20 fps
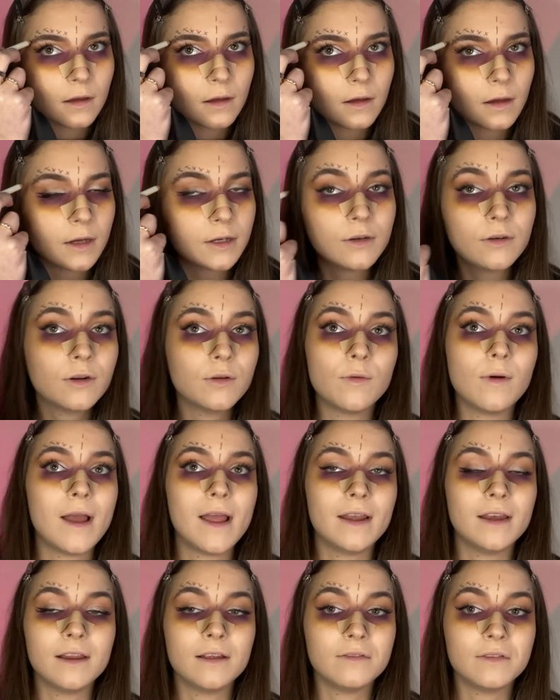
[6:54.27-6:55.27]
I don't know what
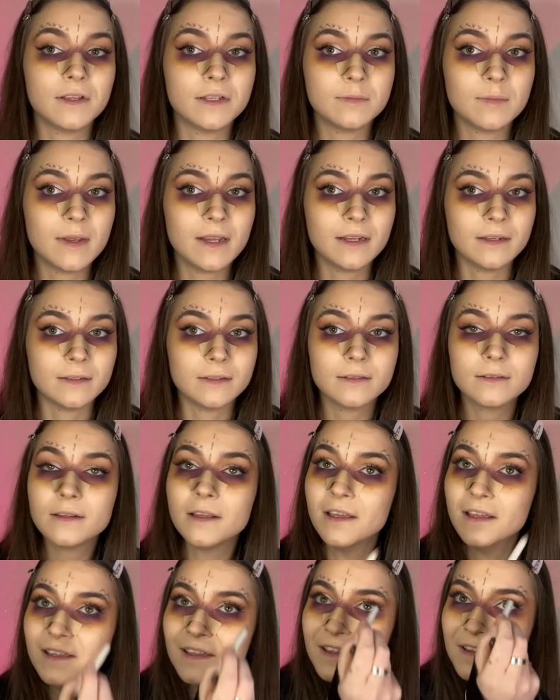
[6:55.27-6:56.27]
any of this means.
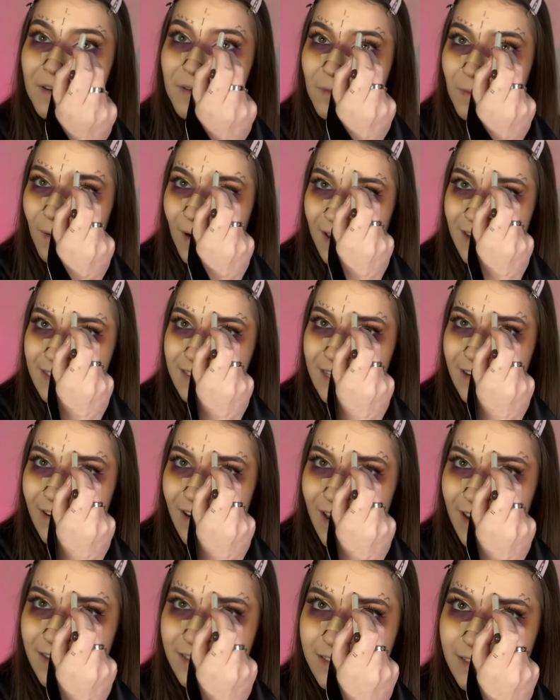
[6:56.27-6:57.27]
Why is there
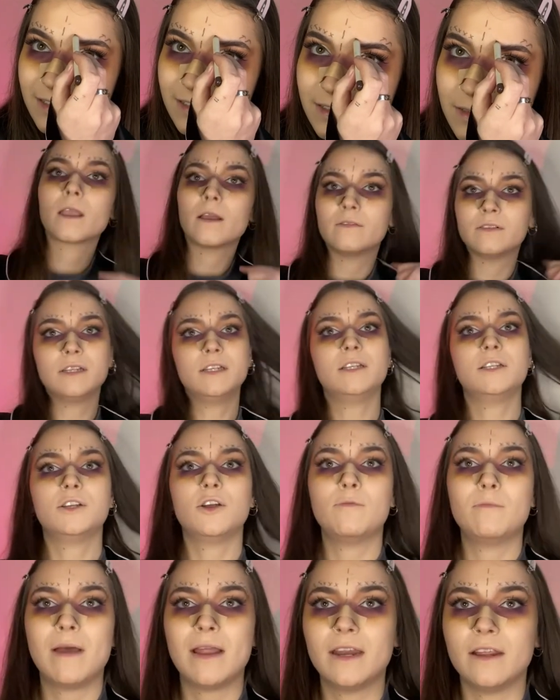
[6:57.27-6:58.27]
X's? I've seen so
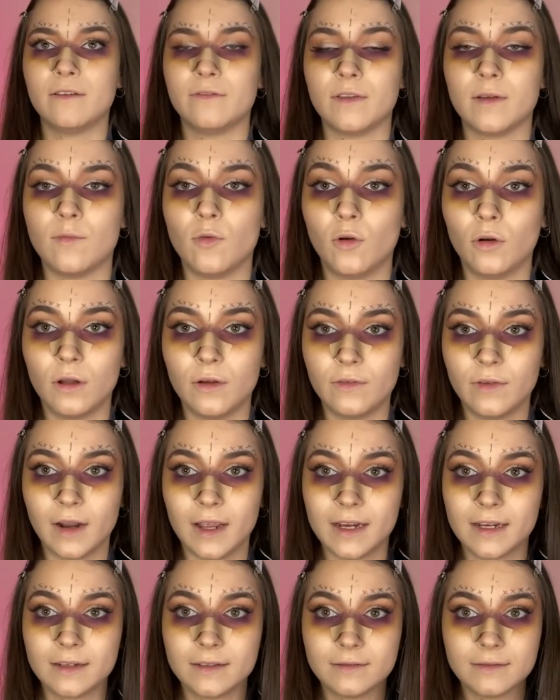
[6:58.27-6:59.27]
many of them all over
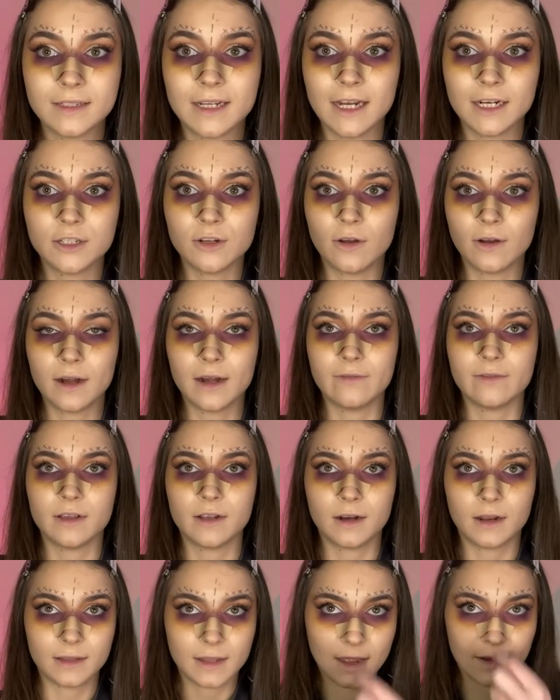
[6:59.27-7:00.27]
like TikTok and everything
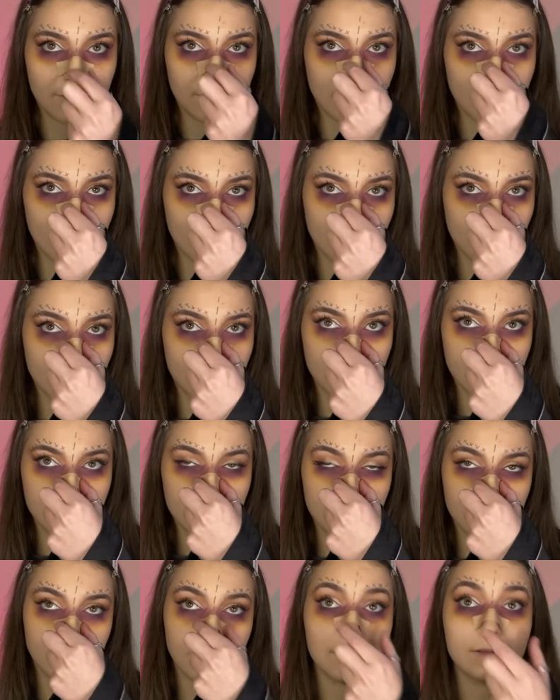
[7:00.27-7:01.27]
like that right now. I